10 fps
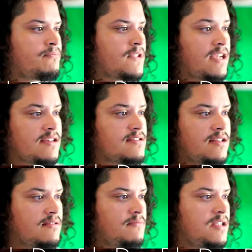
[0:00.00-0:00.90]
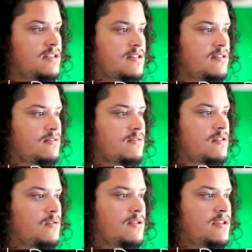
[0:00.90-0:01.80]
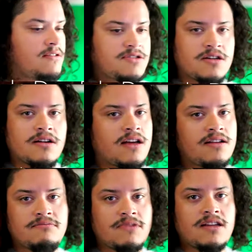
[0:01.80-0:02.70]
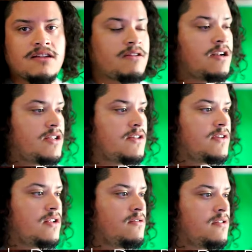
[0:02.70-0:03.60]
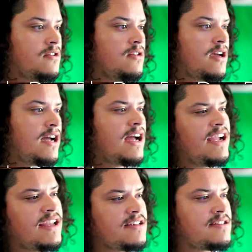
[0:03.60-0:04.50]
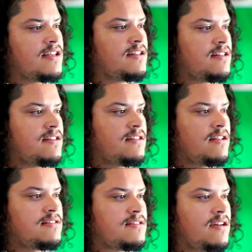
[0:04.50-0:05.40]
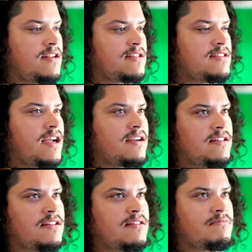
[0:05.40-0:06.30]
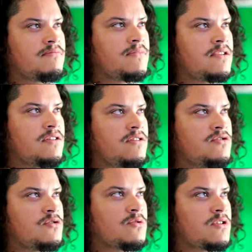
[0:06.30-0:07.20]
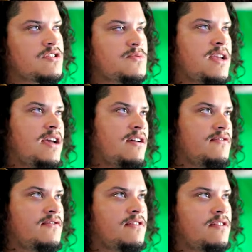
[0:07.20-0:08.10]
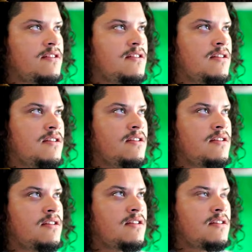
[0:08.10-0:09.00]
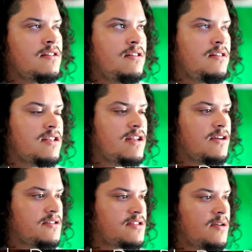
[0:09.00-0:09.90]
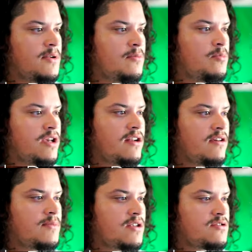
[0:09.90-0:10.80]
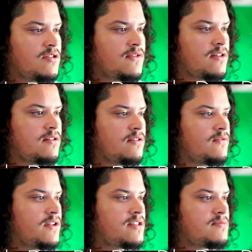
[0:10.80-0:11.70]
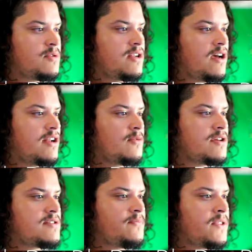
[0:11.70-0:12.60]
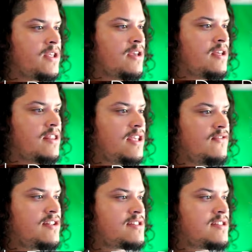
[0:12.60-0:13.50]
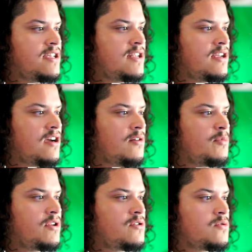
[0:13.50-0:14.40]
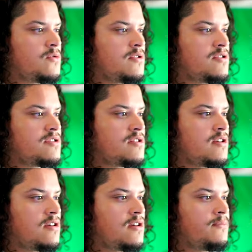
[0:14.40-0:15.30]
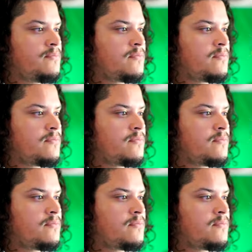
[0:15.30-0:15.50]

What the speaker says: I guess that means that they're going down. Sorry, I don't even know. I guess that's not exactly true, because we have Daenerys coming up later. I'm not sure if that events, but anyways, the events leading up and towards the